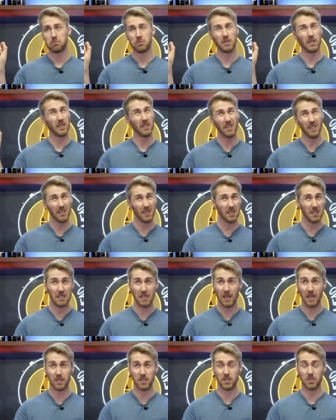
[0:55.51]
didn't get the
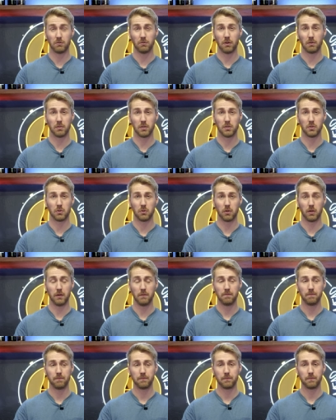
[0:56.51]
yeast from the
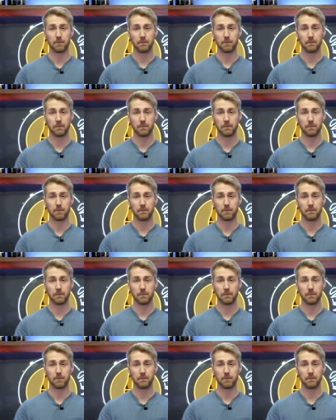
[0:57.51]
store.